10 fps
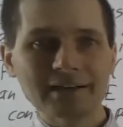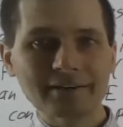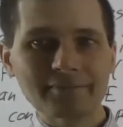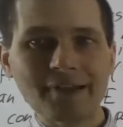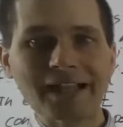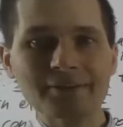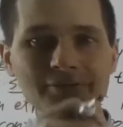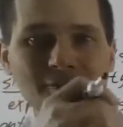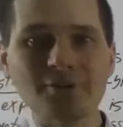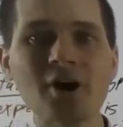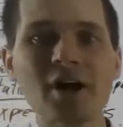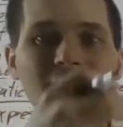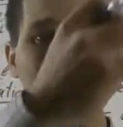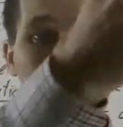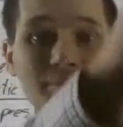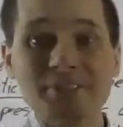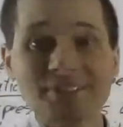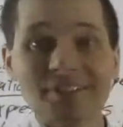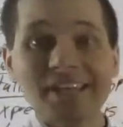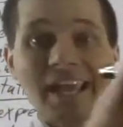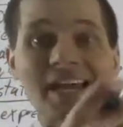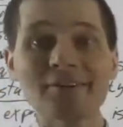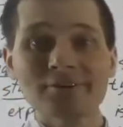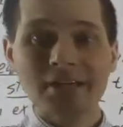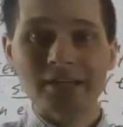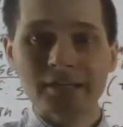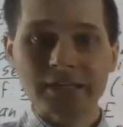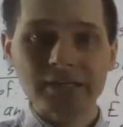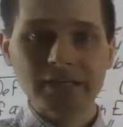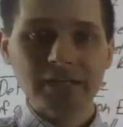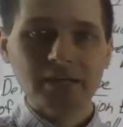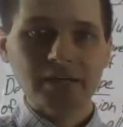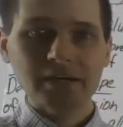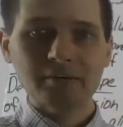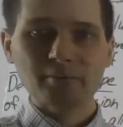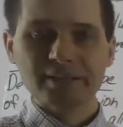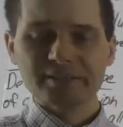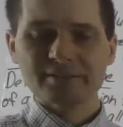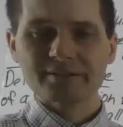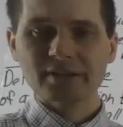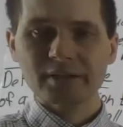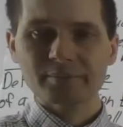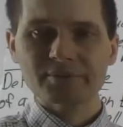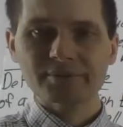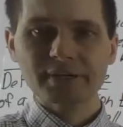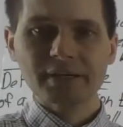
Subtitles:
values are not explicitly annotated with their types.